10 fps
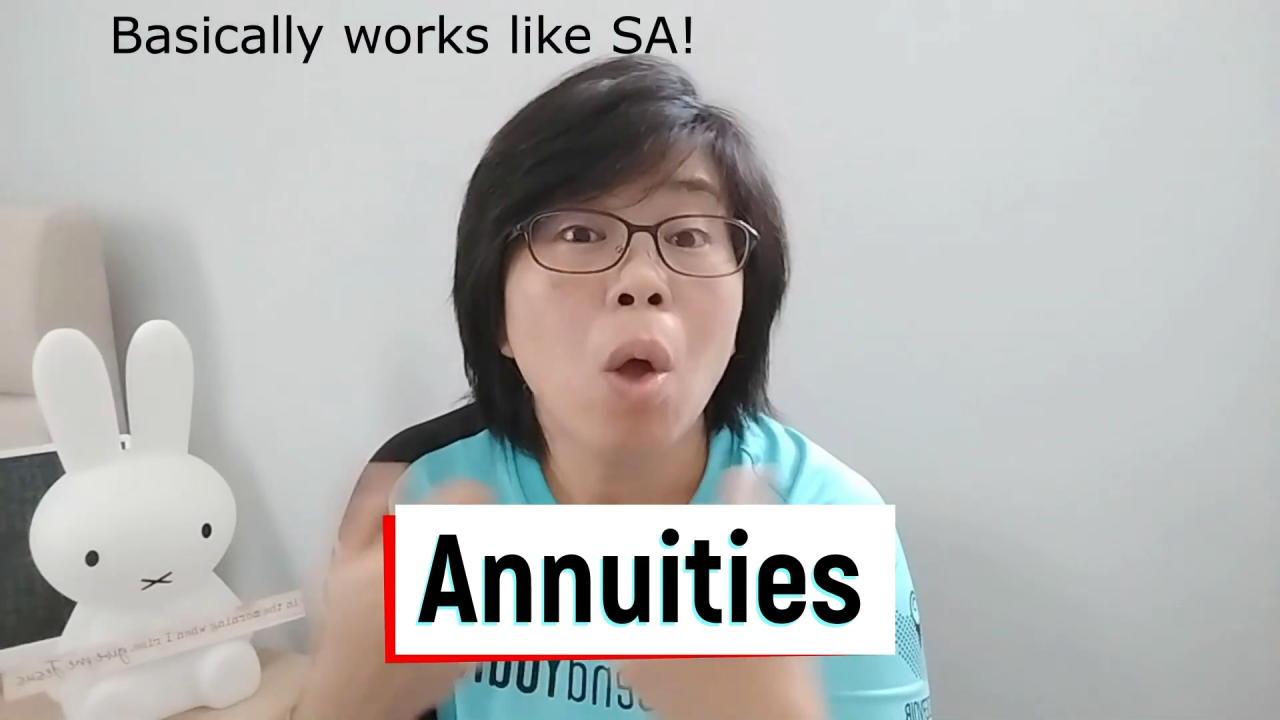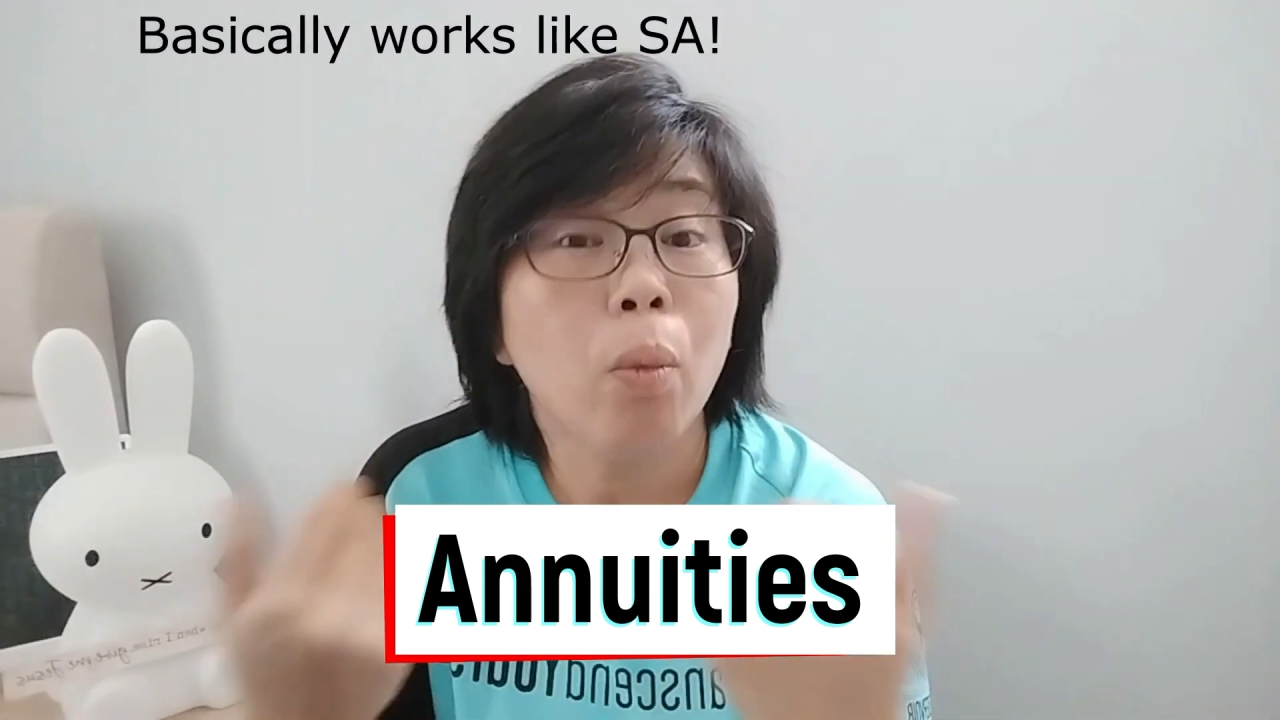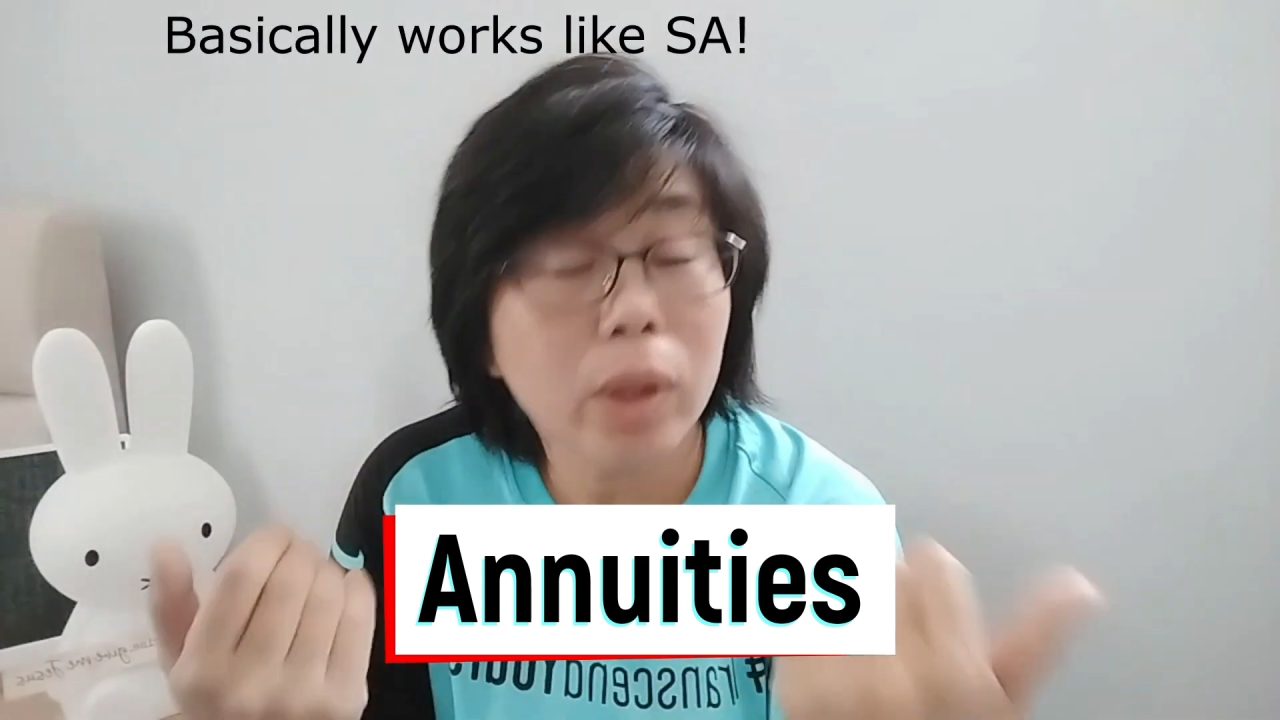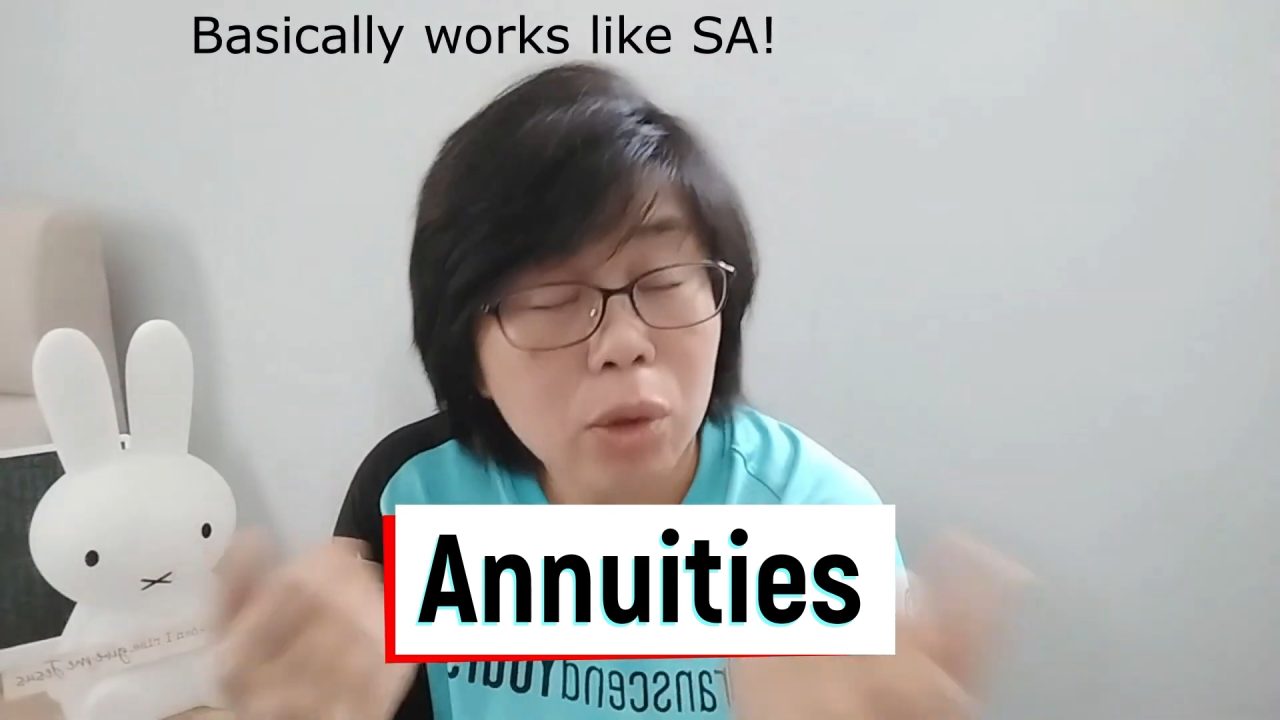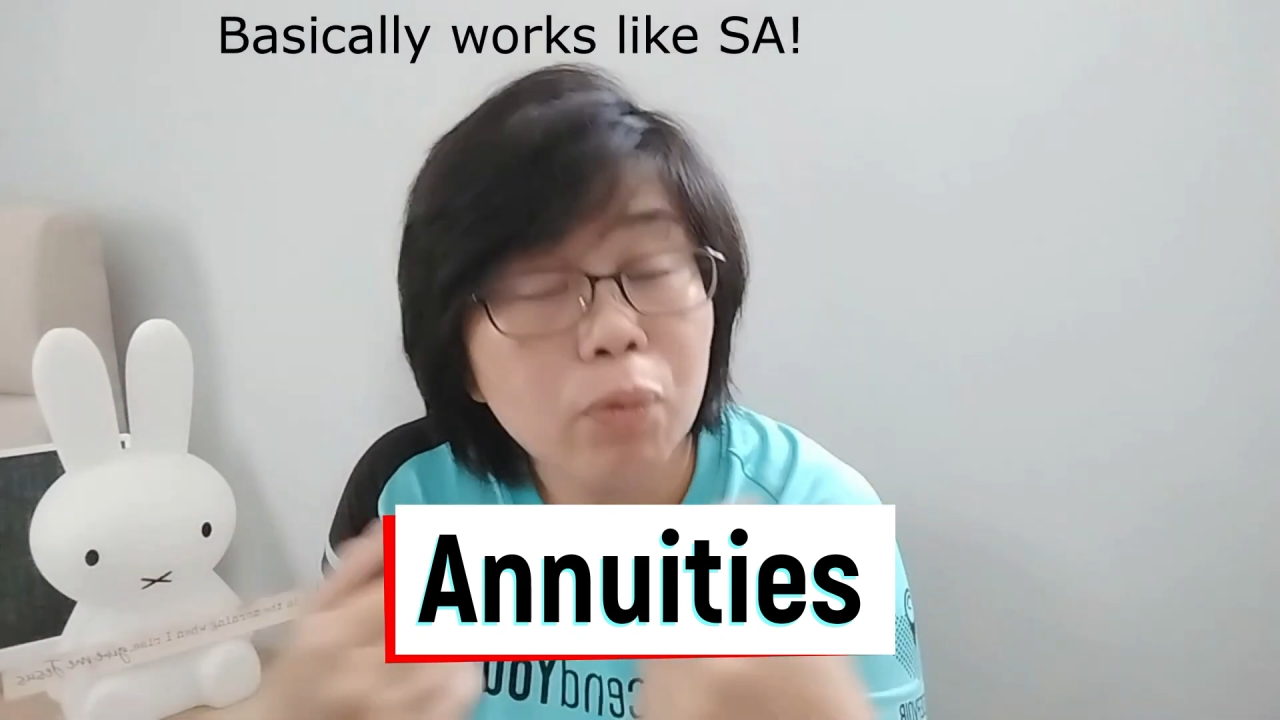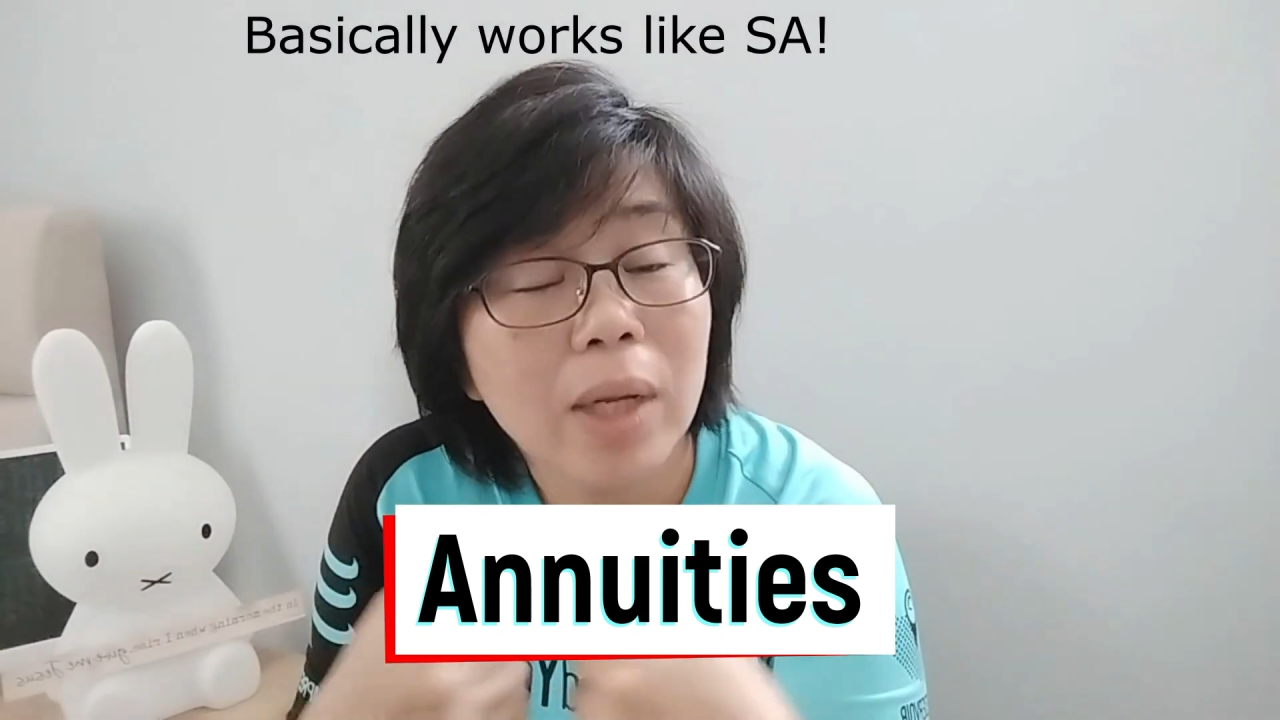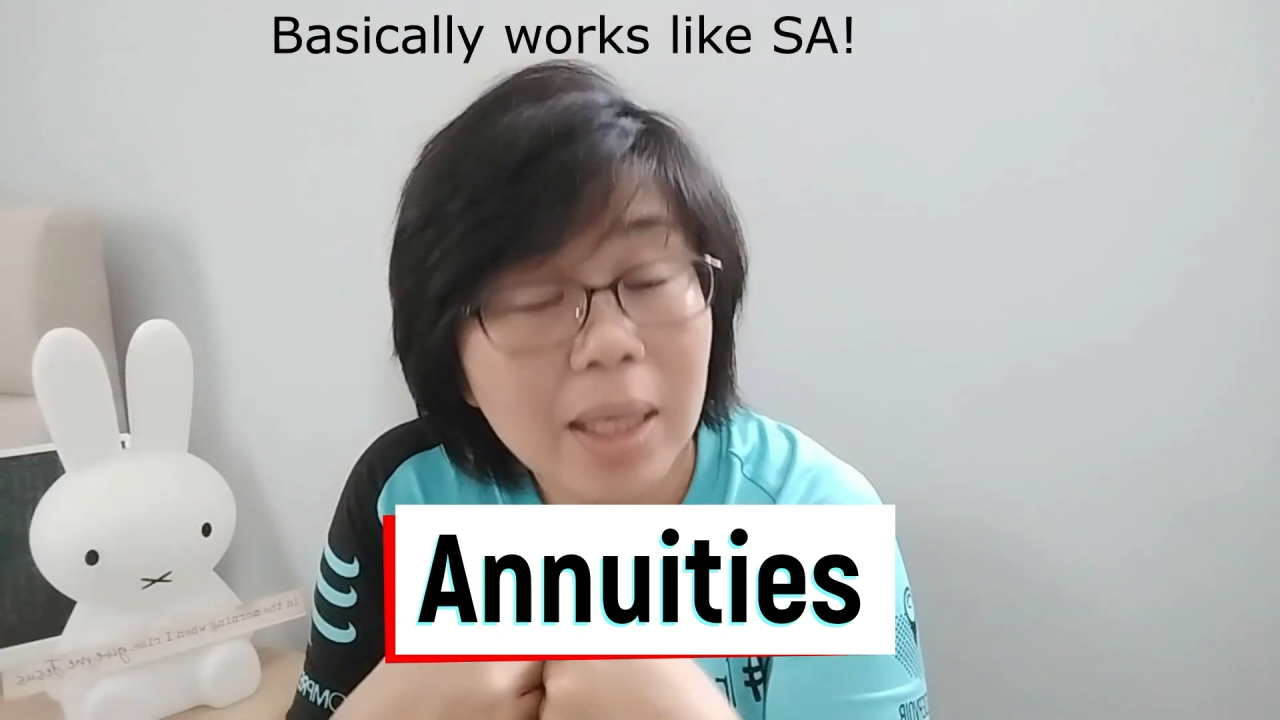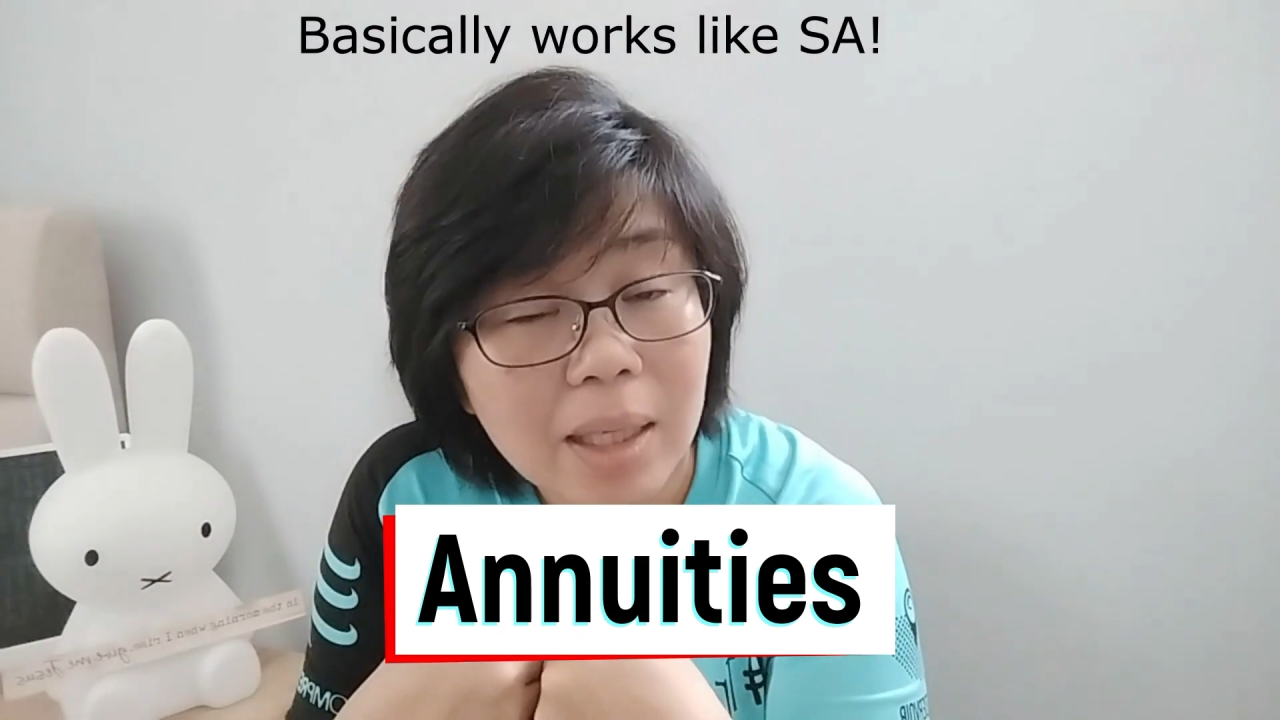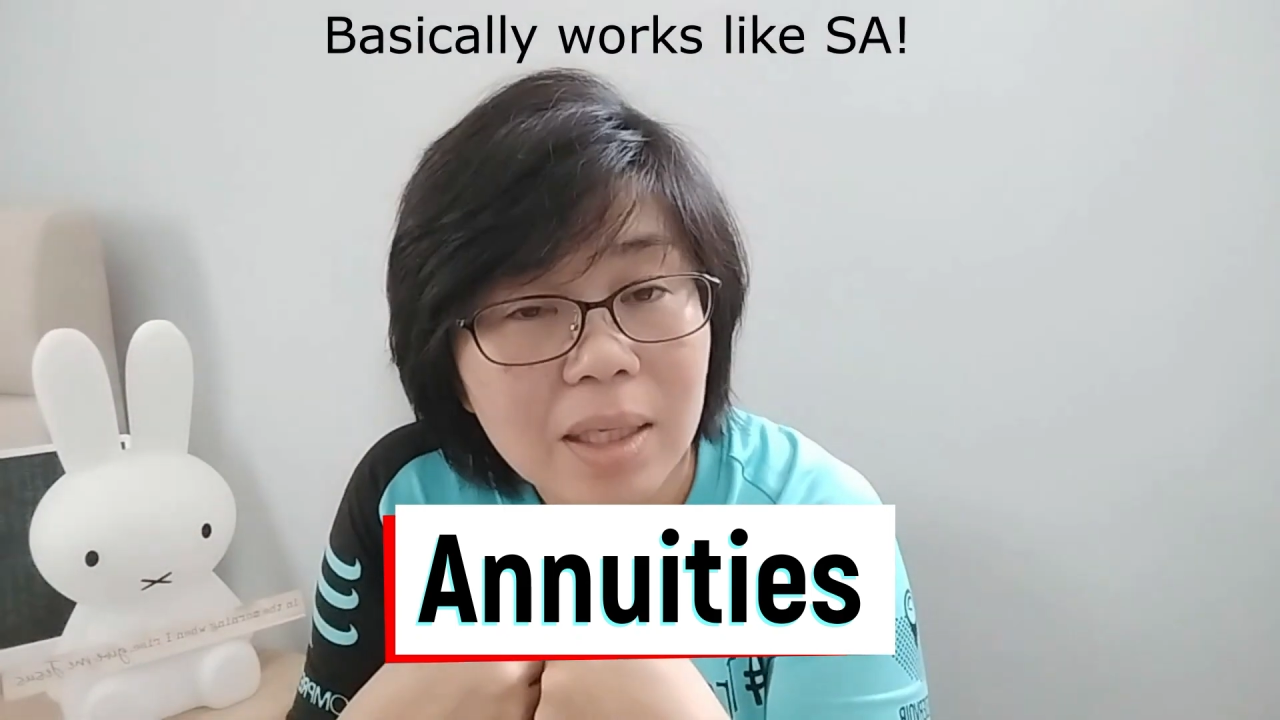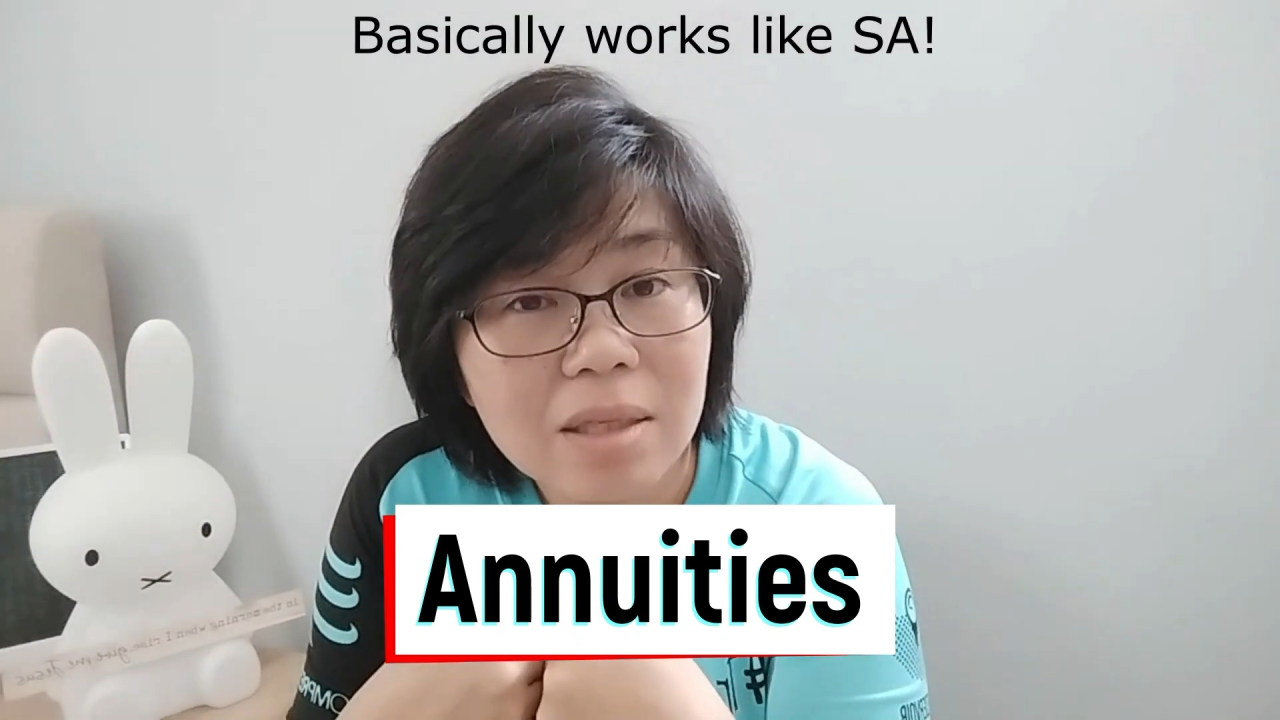which really